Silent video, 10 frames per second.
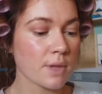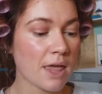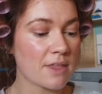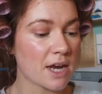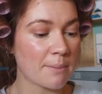
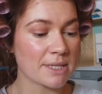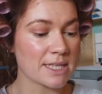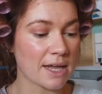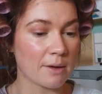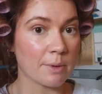and then 9 months
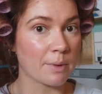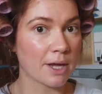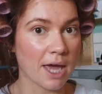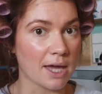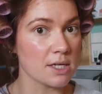later we were
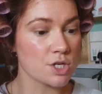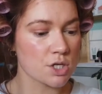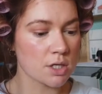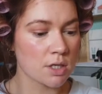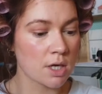
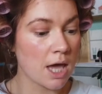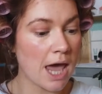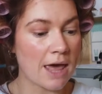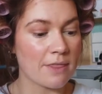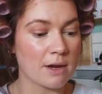engaged,
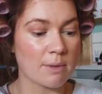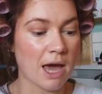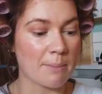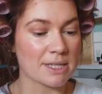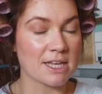and then
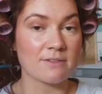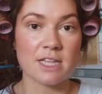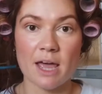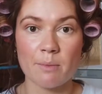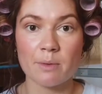9 months after
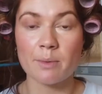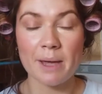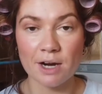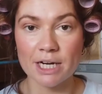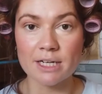that we were
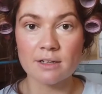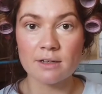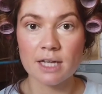married,